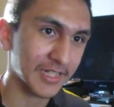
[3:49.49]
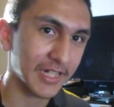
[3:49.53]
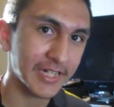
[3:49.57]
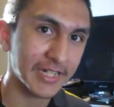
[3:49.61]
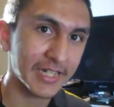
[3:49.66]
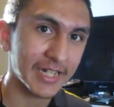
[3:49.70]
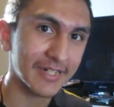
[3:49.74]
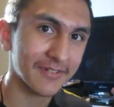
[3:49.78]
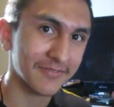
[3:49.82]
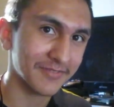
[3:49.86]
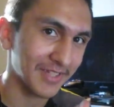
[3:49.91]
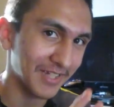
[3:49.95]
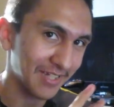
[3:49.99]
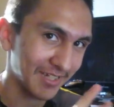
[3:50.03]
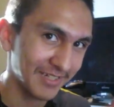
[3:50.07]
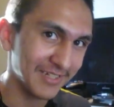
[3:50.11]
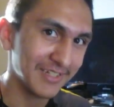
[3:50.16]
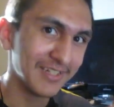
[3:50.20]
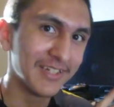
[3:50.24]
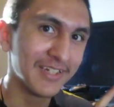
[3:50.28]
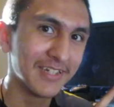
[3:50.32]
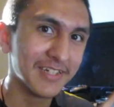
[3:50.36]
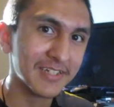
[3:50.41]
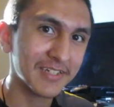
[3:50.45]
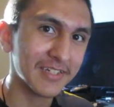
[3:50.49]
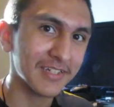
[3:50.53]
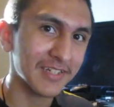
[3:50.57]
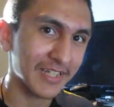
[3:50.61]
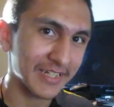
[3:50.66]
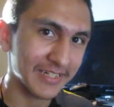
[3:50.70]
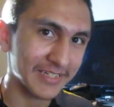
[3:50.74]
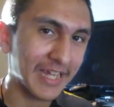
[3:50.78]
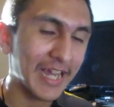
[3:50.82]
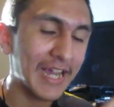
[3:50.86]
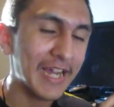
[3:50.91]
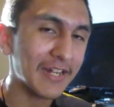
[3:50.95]
kind of have that
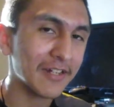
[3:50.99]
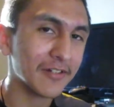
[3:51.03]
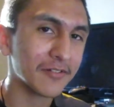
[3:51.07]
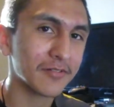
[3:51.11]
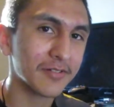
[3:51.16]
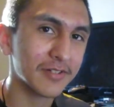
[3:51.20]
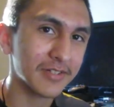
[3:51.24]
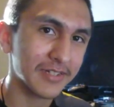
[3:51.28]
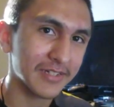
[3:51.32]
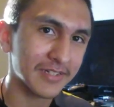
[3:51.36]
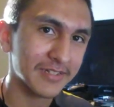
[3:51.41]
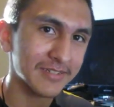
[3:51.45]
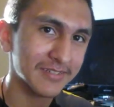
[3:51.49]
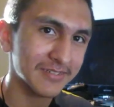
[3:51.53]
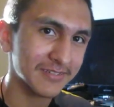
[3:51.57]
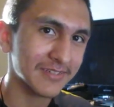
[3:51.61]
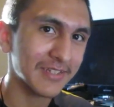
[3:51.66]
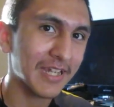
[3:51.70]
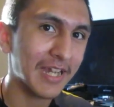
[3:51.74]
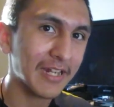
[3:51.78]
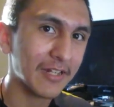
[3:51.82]
like the Iron uh,